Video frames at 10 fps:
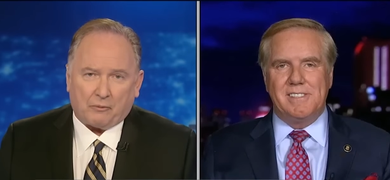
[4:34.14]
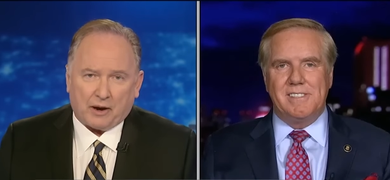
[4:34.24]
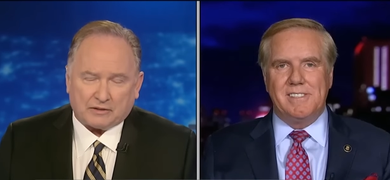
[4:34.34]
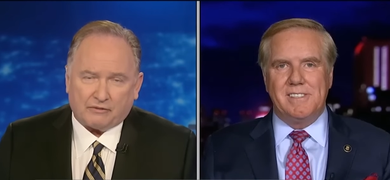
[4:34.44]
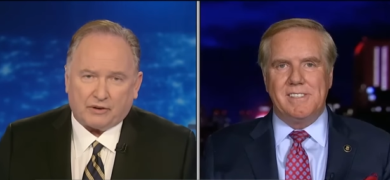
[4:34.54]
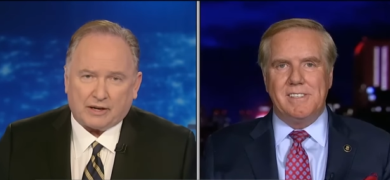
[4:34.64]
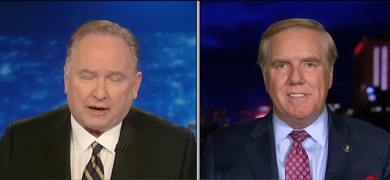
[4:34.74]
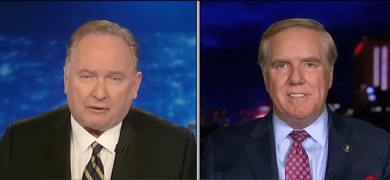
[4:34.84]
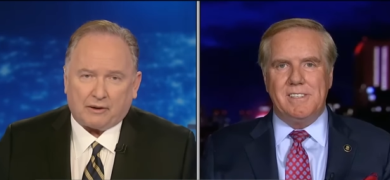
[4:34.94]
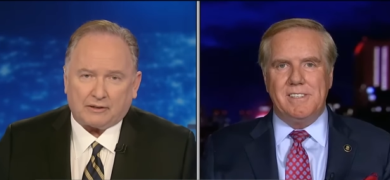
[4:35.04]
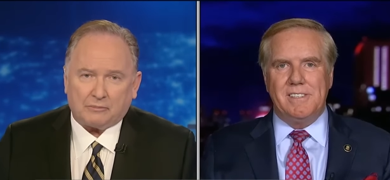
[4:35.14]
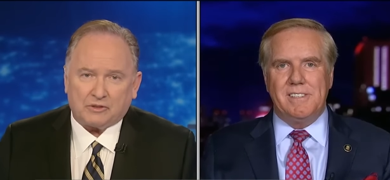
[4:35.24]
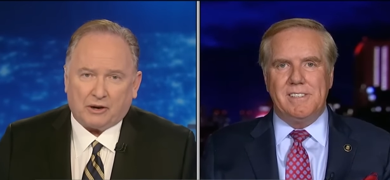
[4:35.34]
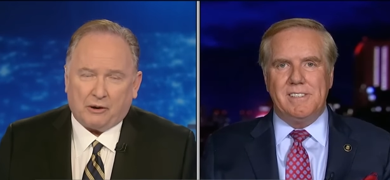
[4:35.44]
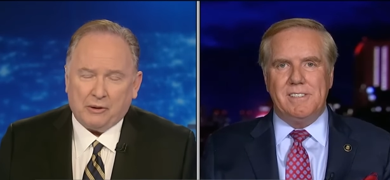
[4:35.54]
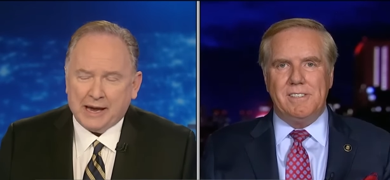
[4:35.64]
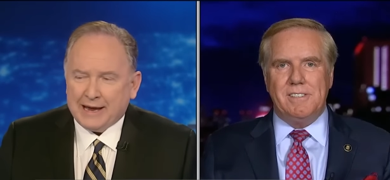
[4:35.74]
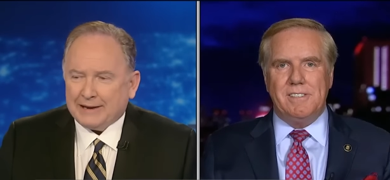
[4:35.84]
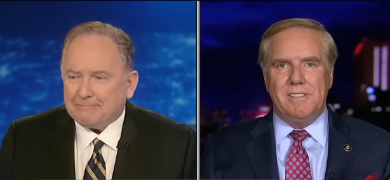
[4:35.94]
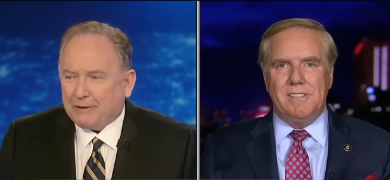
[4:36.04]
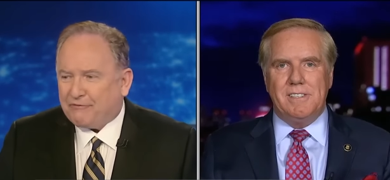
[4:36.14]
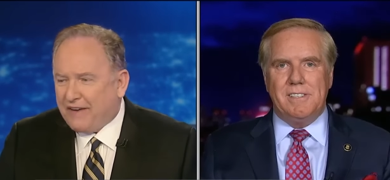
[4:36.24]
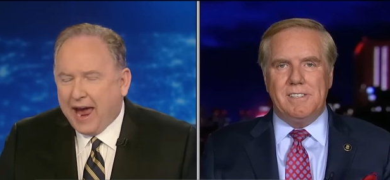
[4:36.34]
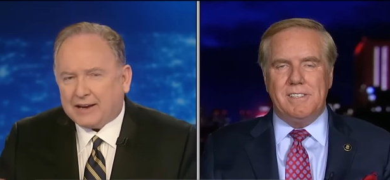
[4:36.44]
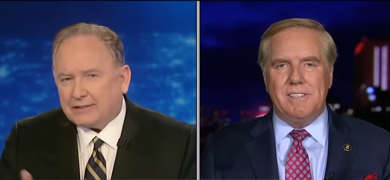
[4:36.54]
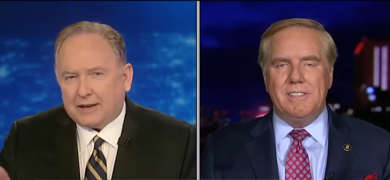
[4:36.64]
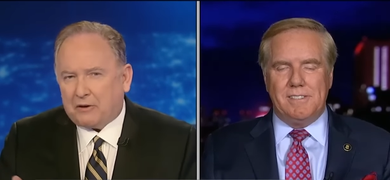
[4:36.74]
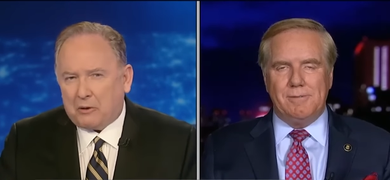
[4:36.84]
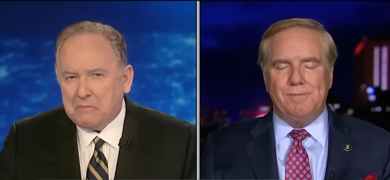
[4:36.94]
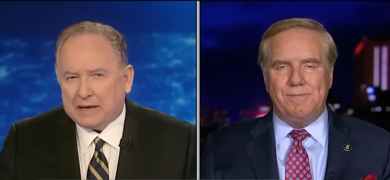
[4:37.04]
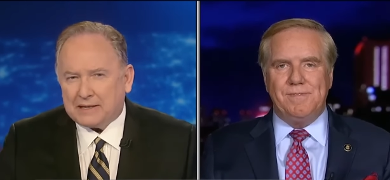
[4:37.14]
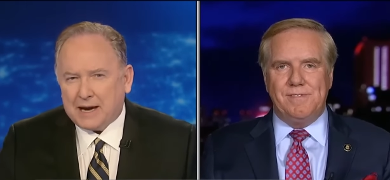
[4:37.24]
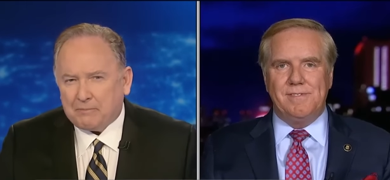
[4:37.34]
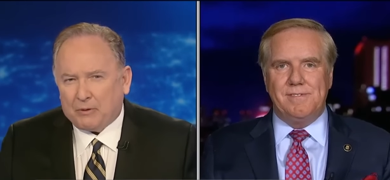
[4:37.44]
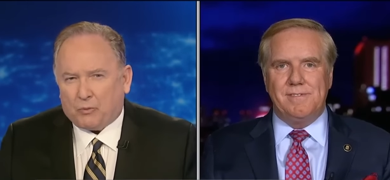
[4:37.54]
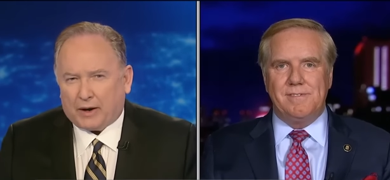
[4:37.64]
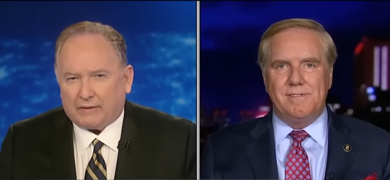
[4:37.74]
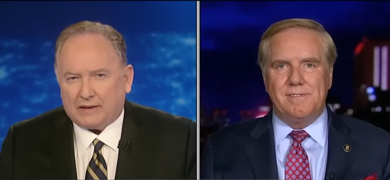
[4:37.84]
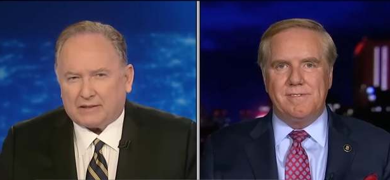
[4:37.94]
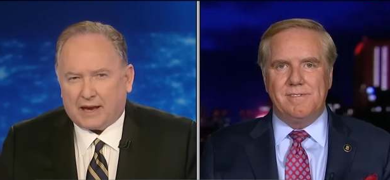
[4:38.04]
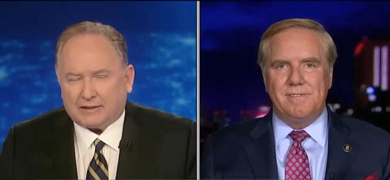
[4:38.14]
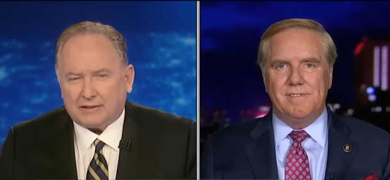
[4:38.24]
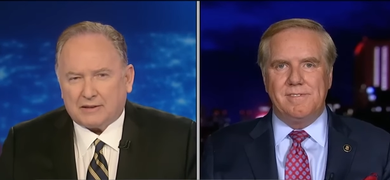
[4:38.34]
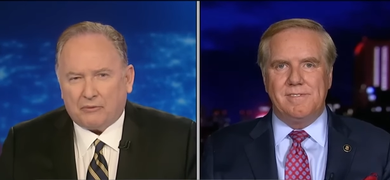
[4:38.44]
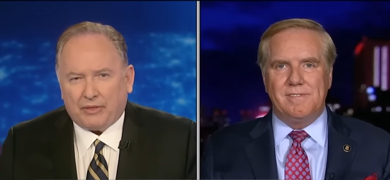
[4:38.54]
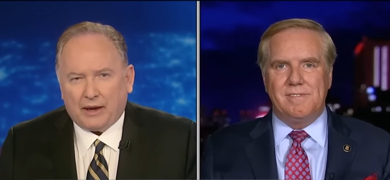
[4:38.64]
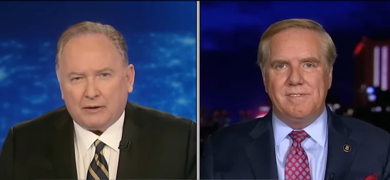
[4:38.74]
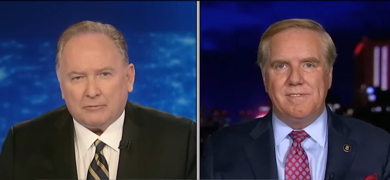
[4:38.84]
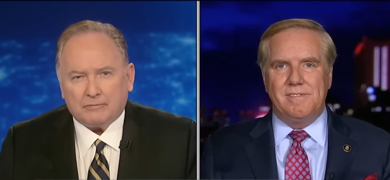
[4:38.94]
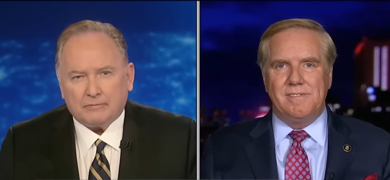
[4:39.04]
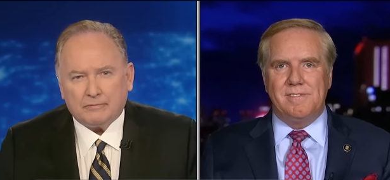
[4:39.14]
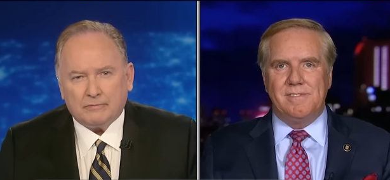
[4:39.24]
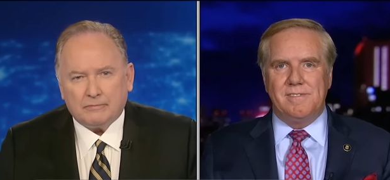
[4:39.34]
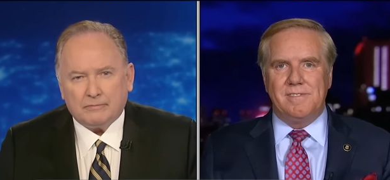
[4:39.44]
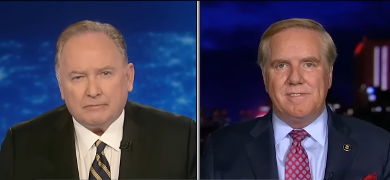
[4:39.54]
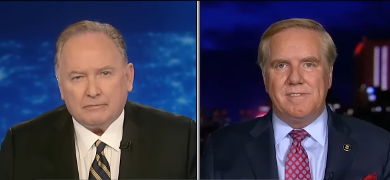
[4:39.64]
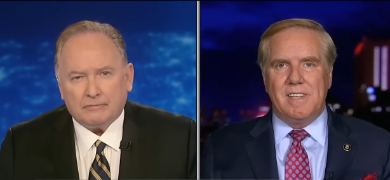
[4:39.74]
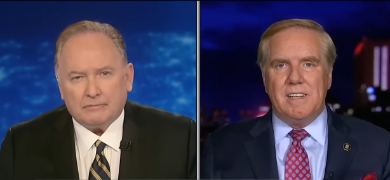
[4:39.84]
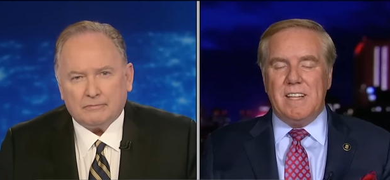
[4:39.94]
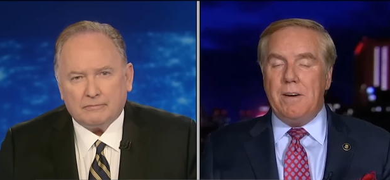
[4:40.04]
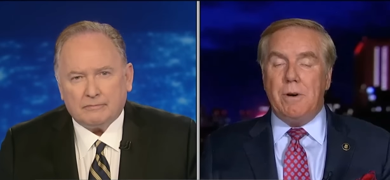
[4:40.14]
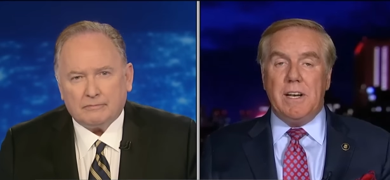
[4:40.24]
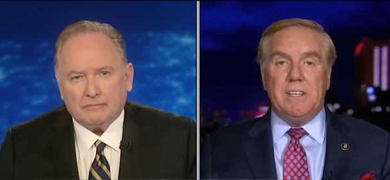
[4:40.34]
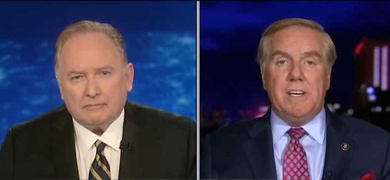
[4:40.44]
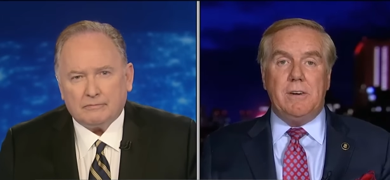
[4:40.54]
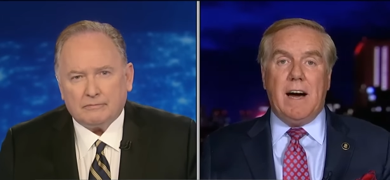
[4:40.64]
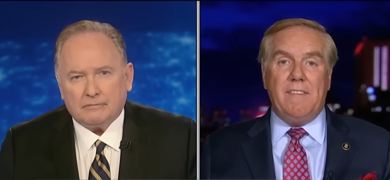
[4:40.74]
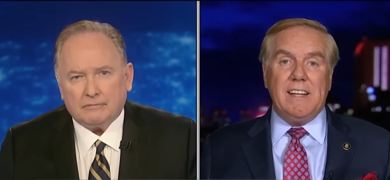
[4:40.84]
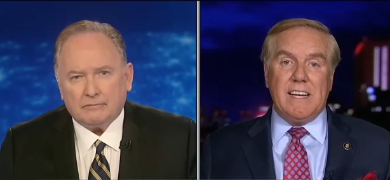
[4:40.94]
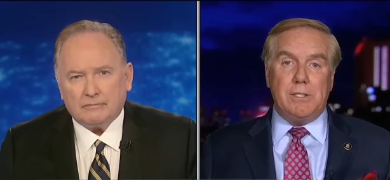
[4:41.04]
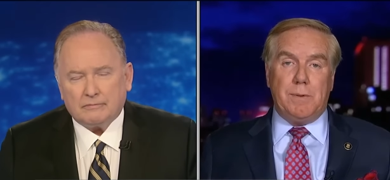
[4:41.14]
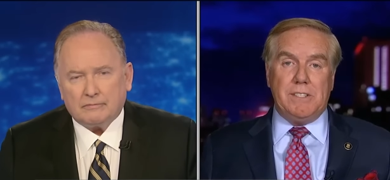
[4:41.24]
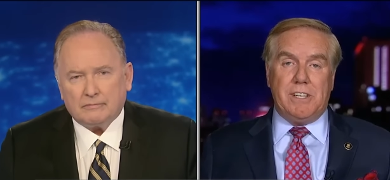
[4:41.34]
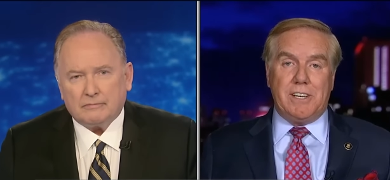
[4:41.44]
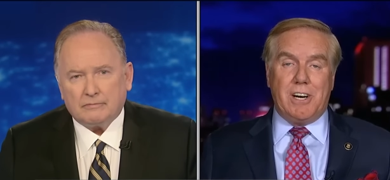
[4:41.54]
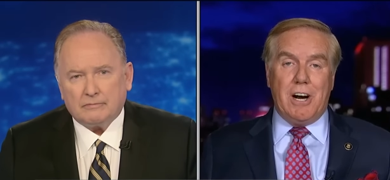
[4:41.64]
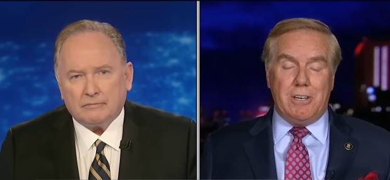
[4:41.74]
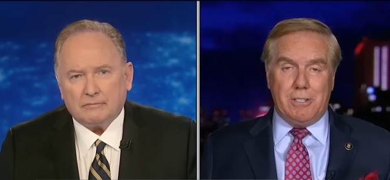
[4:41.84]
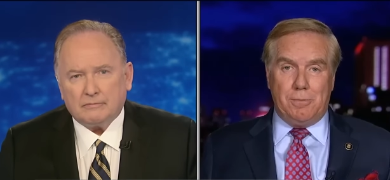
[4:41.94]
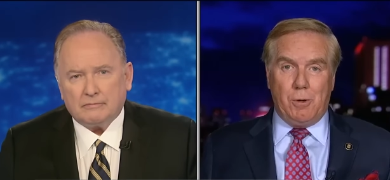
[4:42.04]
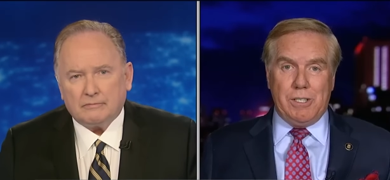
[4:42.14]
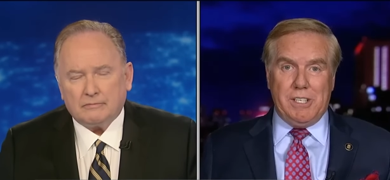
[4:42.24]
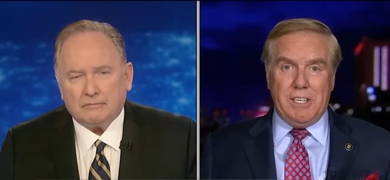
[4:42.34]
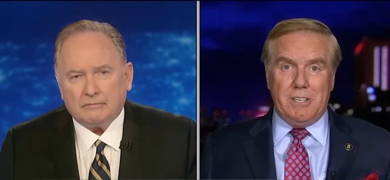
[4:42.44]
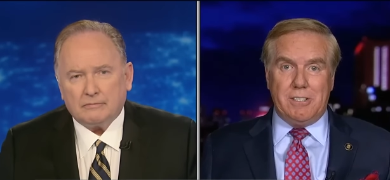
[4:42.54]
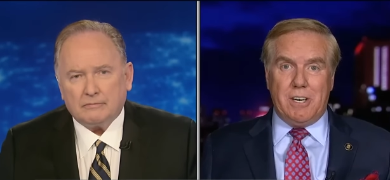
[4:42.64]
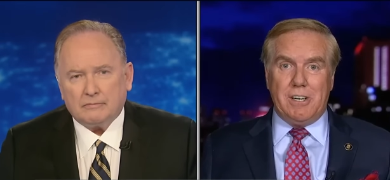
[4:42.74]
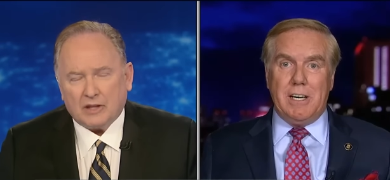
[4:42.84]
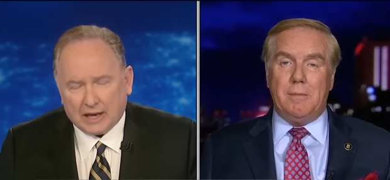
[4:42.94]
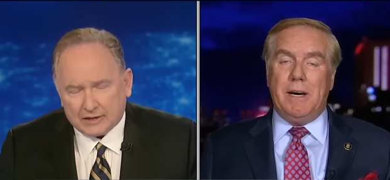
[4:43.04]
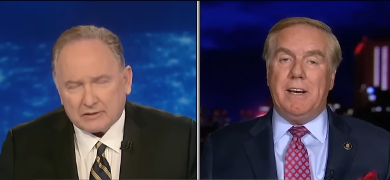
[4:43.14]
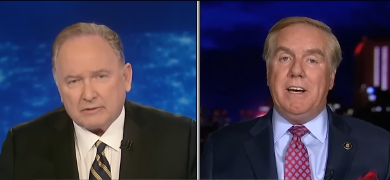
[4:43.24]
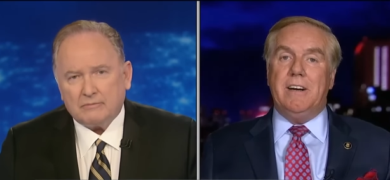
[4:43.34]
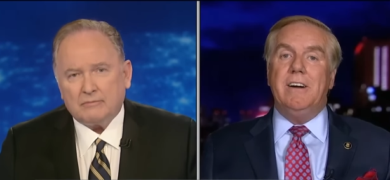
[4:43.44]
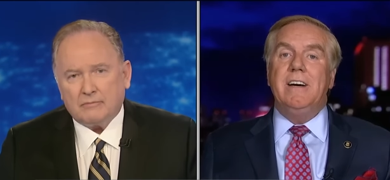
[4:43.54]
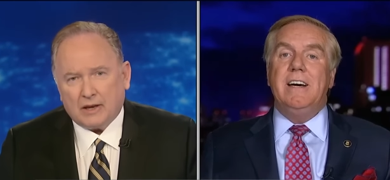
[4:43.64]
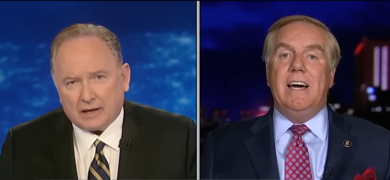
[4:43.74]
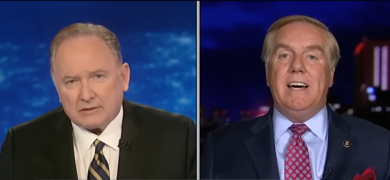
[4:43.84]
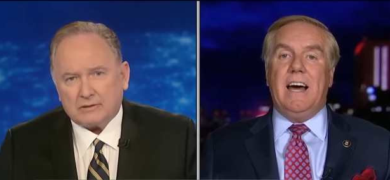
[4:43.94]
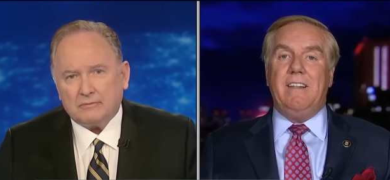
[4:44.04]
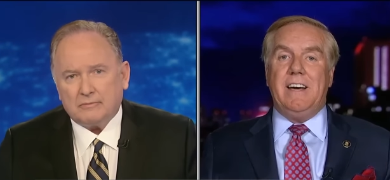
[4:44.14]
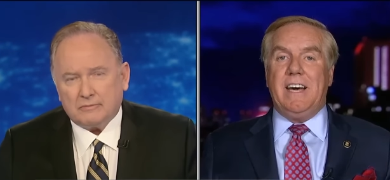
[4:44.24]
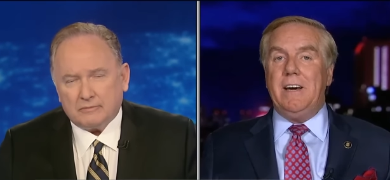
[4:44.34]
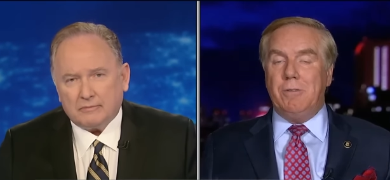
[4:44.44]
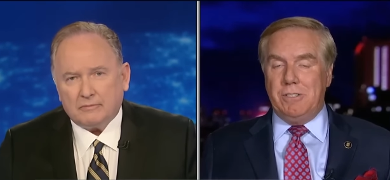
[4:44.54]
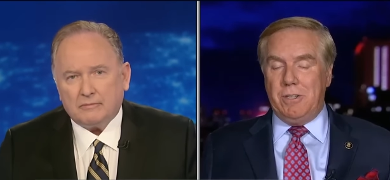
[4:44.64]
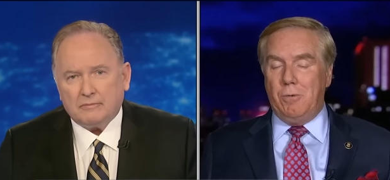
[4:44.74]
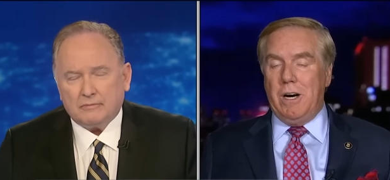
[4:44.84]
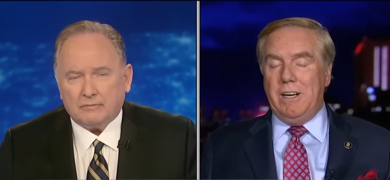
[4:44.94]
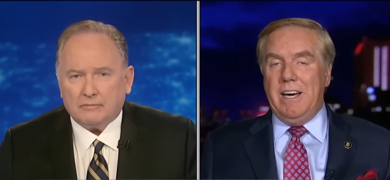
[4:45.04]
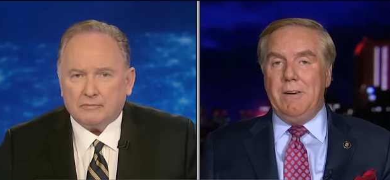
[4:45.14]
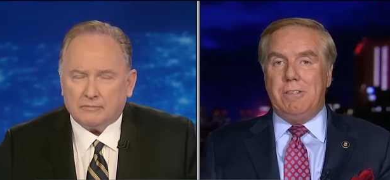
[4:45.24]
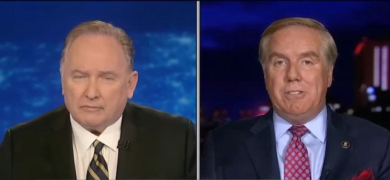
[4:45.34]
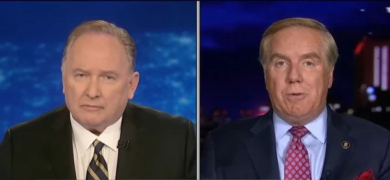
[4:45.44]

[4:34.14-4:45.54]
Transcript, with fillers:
Speaker 1: arrested for terrorism. So the facts get all mixed up in one of these cases, don't they?
Speaker 2: They really do. I think that's President Carter's appointee you're talking yes. about here, yes. and I think he was the one. He was the